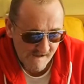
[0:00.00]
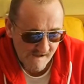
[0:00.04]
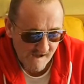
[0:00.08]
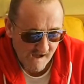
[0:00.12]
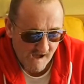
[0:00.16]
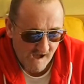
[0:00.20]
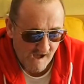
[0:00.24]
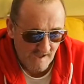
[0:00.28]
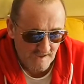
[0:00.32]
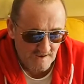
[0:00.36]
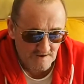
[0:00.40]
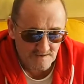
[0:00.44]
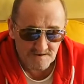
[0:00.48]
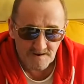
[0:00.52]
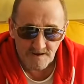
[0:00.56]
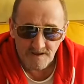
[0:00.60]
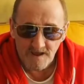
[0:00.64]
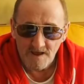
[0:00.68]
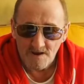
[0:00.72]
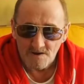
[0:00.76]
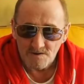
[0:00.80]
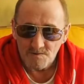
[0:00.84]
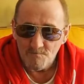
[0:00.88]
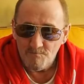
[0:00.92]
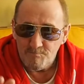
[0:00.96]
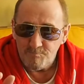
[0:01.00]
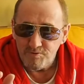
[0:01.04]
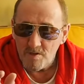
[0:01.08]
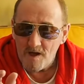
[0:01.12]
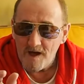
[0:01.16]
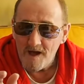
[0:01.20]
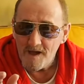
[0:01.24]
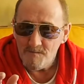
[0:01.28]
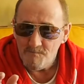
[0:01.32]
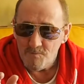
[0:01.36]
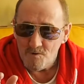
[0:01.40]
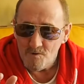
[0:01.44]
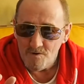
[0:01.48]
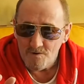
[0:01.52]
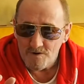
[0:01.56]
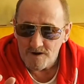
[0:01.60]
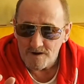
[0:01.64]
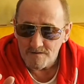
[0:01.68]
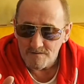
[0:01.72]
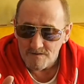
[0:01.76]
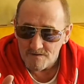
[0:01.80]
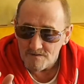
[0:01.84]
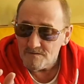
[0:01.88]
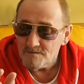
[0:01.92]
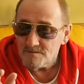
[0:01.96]
I had to get some
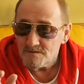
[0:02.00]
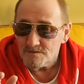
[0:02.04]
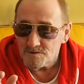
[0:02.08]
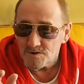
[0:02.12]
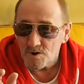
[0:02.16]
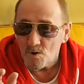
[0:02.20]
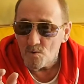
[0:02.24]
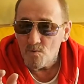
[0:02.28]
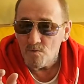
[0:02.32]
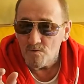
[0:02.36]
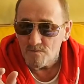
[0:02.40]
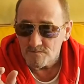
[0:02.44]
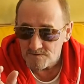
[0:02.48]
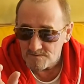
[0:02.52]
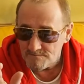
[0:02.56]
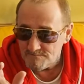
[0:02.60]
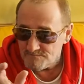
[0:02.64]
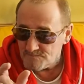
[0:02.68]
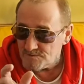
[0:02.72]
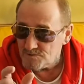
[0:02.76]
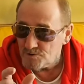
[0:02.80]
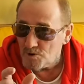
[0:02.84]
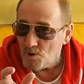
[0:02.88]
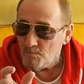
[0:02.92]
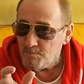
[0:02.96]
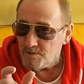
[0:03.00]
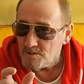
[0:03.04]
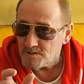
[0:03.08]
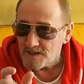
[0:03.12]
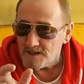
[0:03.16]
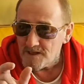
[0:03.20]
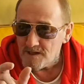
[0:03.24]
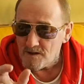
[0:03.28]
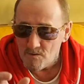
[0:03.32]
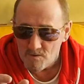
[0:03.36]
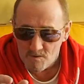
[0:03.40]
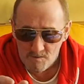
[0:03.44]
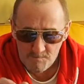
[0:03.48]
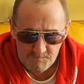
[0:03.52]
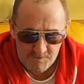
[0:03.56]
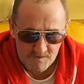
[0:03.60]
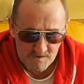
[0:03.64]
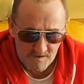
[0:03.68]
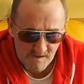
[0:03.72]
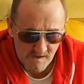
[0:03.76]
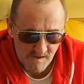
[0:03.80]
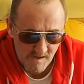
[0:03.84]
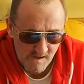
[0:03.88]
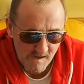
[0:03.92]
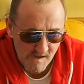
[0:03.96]
plywood, doubled it up,
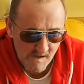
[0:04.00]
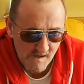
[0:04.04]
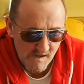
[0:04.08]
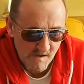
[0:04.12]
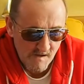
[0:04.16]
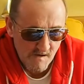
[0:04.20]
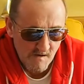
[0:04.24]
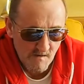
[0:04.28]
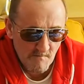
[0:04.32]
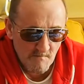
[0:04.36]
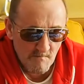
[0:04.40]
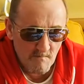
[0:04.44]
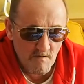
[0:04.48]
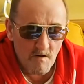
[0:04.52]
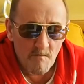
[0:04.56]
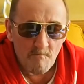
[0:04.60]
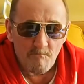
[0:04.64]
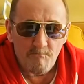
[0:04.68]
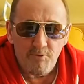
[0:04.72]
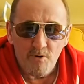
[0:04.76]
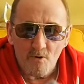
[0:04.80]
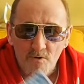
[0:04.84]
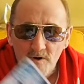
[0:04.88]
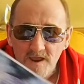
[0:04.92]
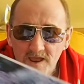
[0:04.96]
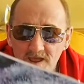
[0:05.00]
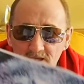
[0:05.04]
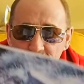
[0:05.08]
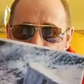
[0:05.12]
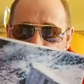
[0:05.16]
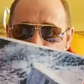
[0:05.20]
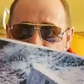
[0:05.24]
put it in